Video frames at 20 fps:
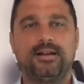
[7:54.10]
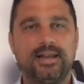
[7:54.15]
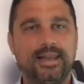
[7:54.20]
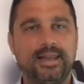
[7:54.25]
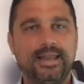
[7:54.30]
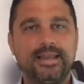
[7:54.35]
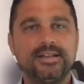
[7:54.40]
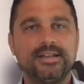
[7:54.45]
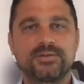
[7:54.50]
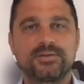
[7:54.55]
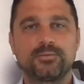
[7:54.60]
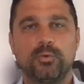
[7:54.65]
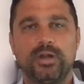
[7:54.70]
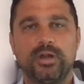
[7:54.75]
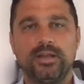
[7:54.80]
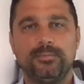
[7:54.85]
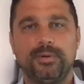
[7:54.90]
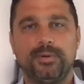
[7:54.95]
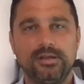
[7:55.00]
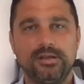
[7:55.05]
clean
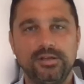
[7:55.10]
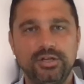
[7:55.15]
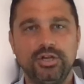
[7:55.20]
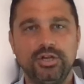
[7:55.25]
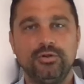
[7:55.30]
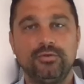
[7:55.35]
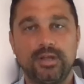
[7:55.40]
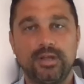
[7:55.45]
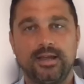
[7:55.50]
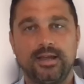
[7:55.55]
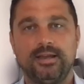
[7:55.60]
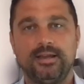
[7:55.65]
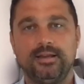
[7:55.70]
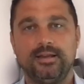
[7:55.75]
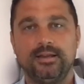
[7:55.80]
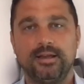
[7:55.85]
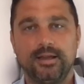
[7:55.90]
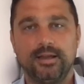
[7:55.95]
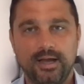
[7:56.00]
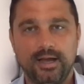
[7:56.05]
sweep in U K
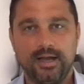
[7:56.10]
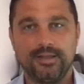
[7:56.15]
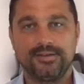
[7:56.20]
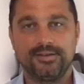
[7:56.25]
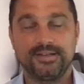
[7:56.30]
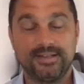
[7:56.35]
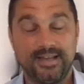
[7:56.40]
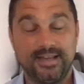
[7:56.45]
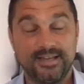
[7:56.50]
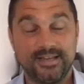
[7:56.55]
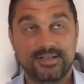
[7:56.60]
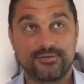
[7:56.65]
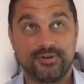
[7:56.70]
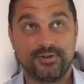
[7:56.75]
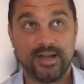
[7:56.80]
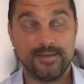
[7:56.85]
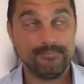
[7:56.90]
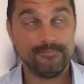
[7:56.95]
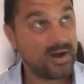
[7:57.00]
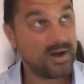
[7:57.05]
hunted history. It